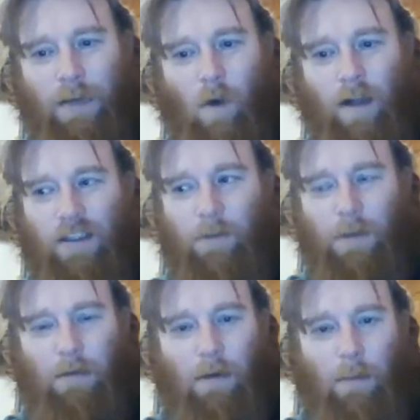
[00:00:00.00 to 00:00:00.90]
wants to be
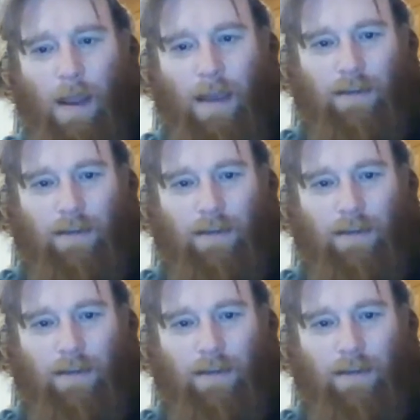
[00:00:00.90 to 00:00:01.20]
able to pass that